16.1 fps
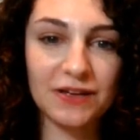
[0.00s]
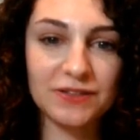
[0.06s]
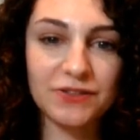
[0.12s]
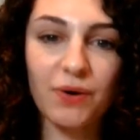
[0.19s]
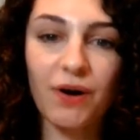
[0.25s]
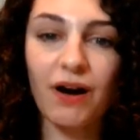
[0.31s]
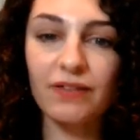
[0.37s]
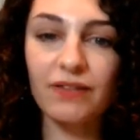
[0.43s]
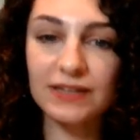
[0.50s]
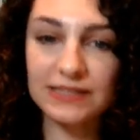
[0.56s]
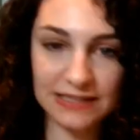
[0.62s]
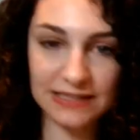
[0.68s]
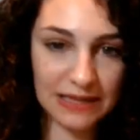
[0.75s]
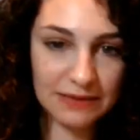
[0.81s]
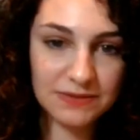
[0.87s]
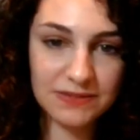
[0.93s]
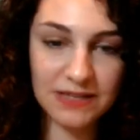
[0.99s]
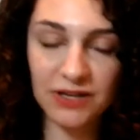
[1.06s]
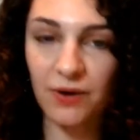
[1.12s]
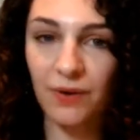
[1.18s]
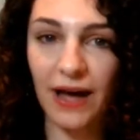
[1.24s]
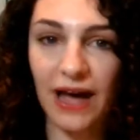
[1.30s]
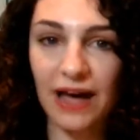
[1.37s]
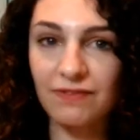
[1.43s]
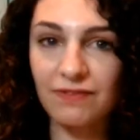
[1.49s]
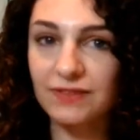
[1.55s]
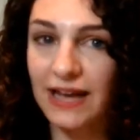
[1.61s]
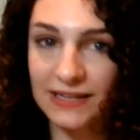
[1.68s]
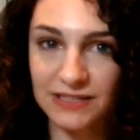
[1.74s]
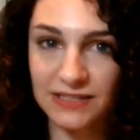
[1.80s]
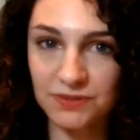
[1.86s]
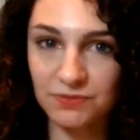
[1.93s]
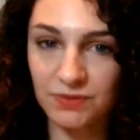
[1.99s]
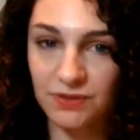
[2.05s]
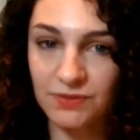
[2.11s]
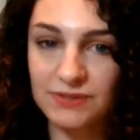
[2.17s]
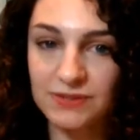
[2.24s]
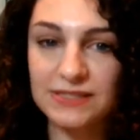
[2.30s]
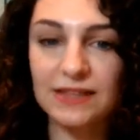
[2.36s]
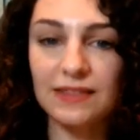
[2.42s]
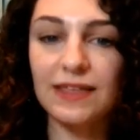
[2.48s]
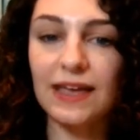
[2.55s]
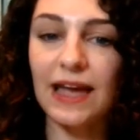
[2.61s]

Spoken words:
So all these names, they don't have Latin roots.